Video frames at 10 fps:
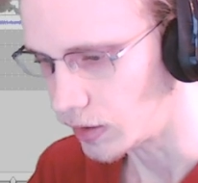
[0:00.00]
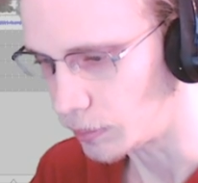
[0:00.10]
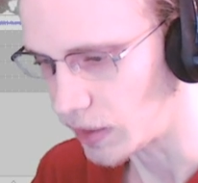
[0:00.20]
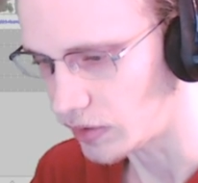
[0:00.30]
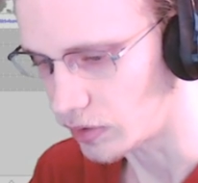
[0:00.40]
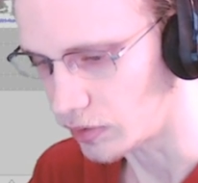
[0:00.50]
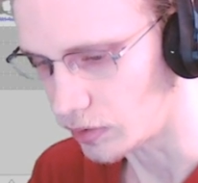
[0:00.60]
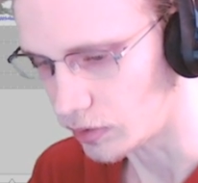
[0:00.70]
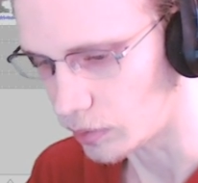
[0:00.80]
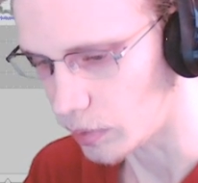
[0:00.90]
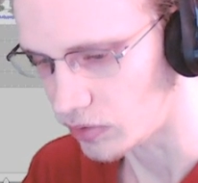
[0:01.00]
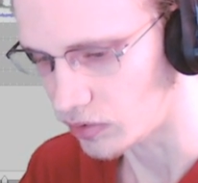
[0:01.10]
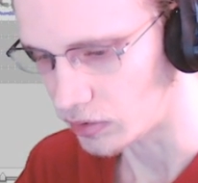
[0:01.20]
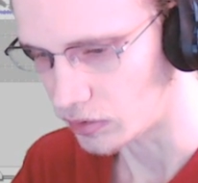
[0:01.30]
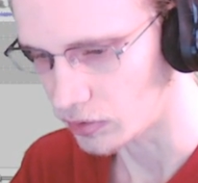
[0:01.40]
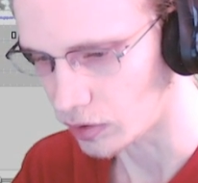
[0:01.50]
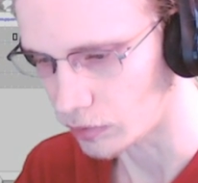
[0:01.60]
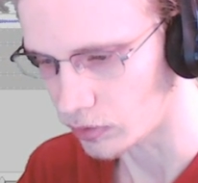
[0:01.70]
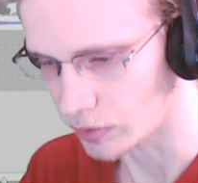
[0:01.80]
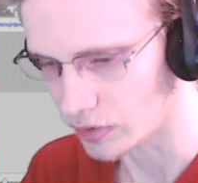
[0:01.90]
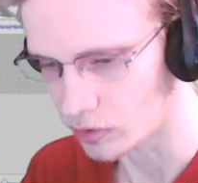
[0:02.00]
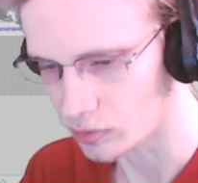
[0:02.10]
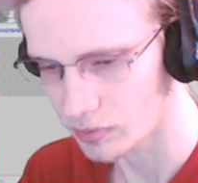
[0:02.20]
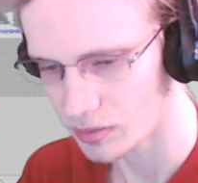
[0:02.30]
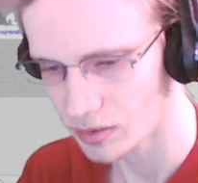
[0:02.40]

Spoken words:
made the bases and stuff, so I know